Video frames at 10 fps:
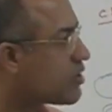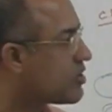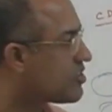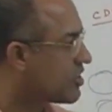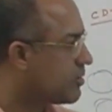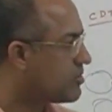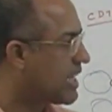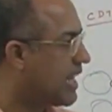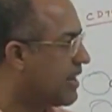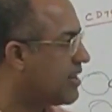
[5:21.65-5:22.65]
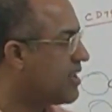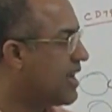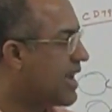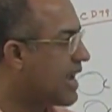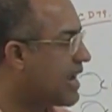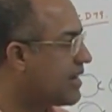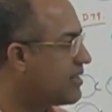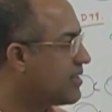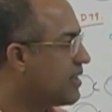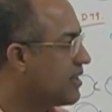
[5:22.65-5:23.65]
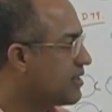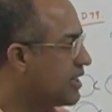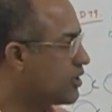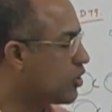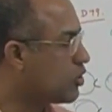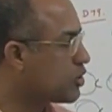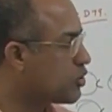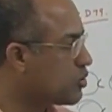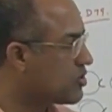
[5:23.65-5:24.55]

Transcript: on the same cell, and interleukin two